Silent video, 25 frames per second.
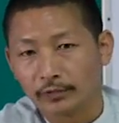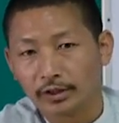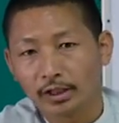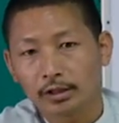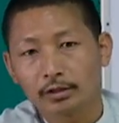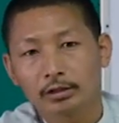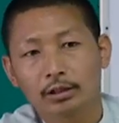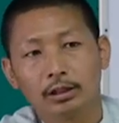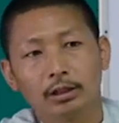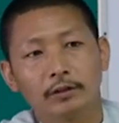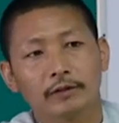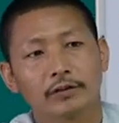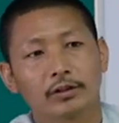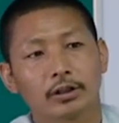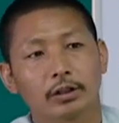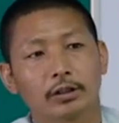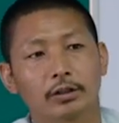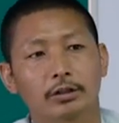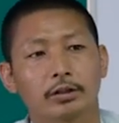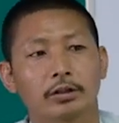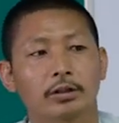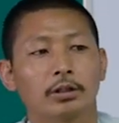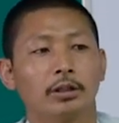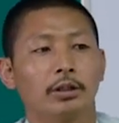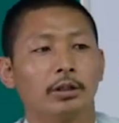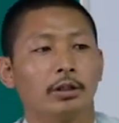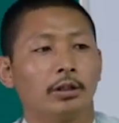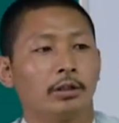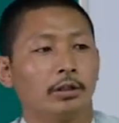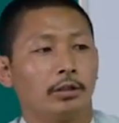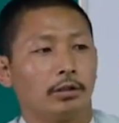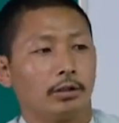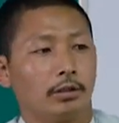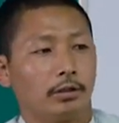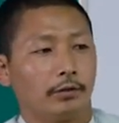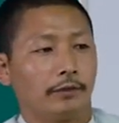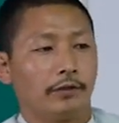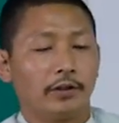That gives us
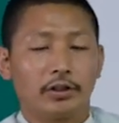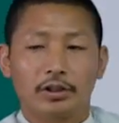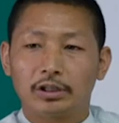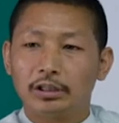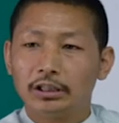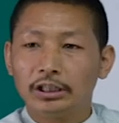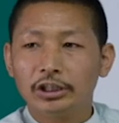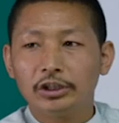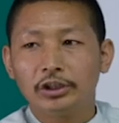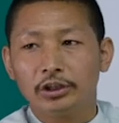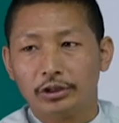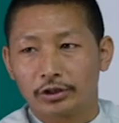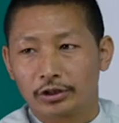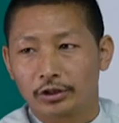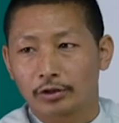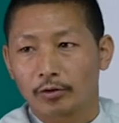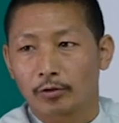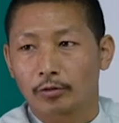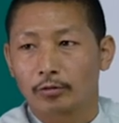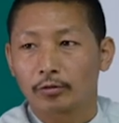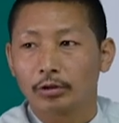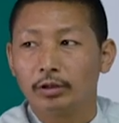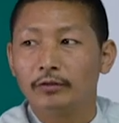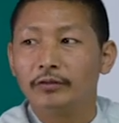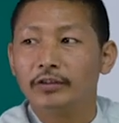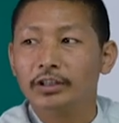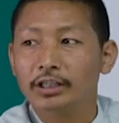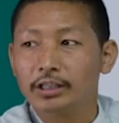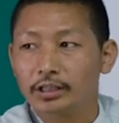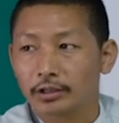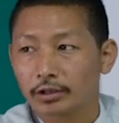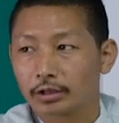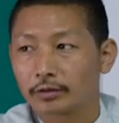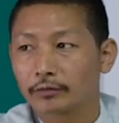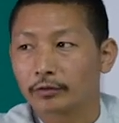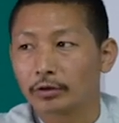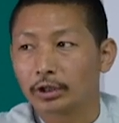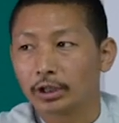uh, facilities or
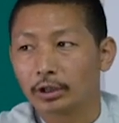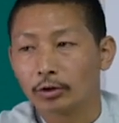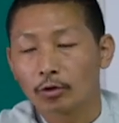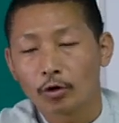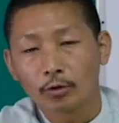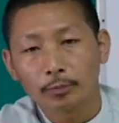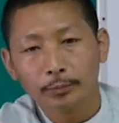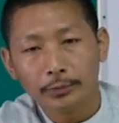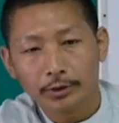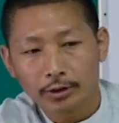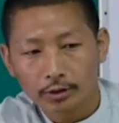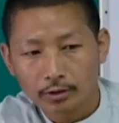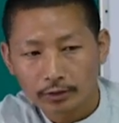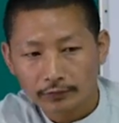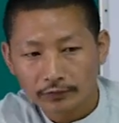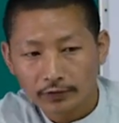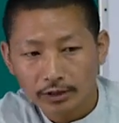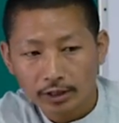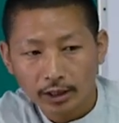convenience for a long period of